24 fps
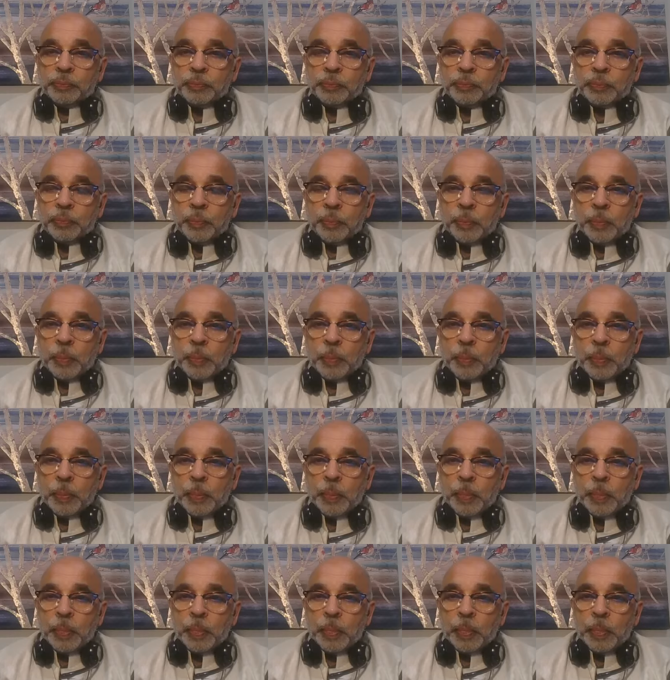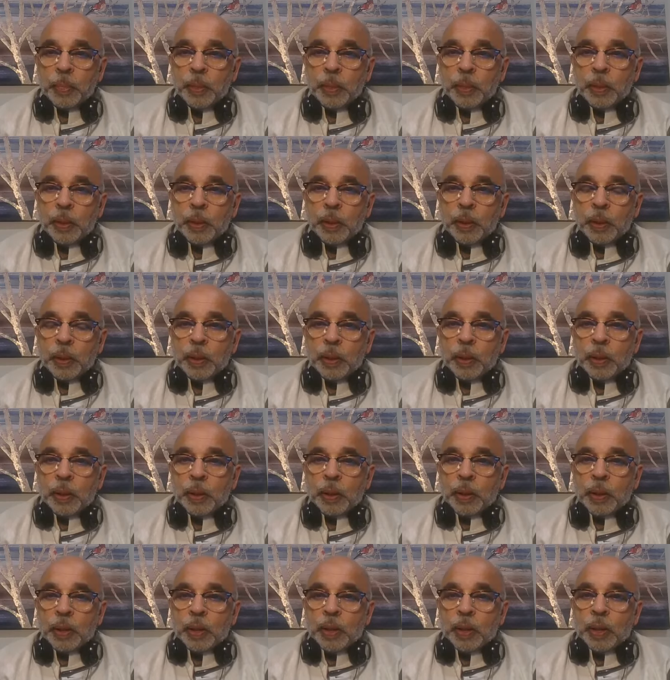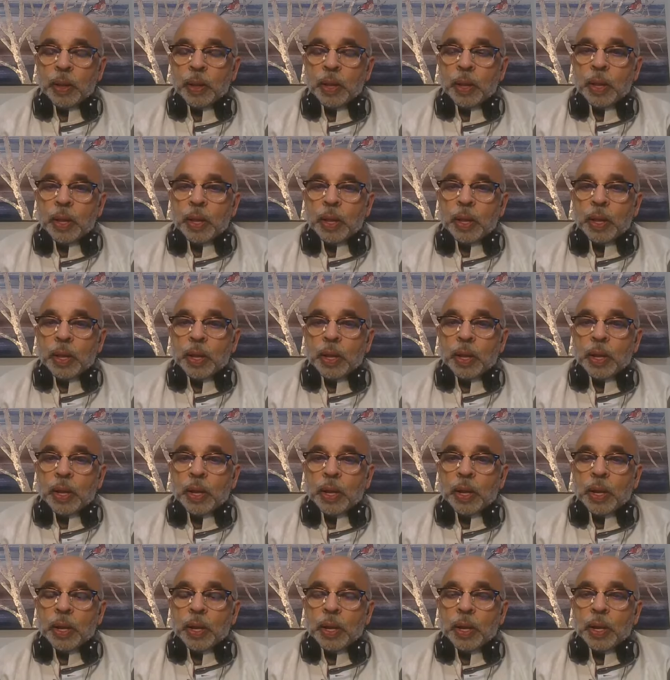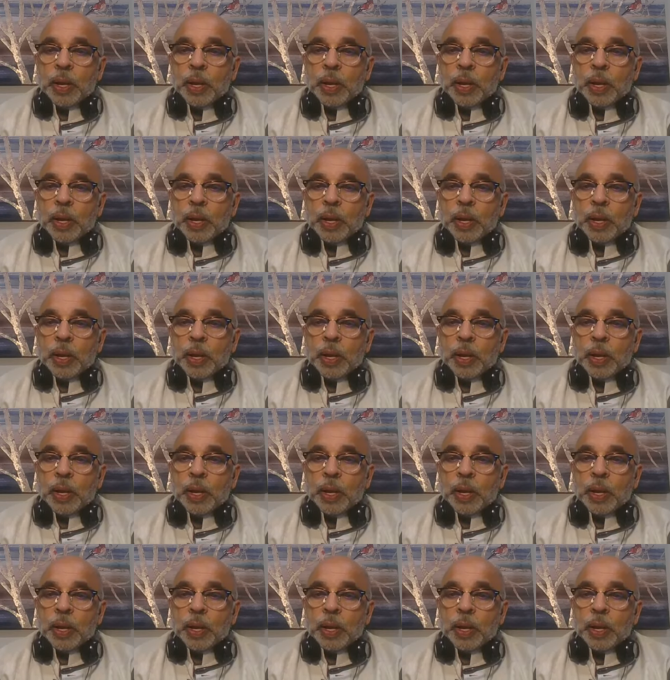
(no one is talking)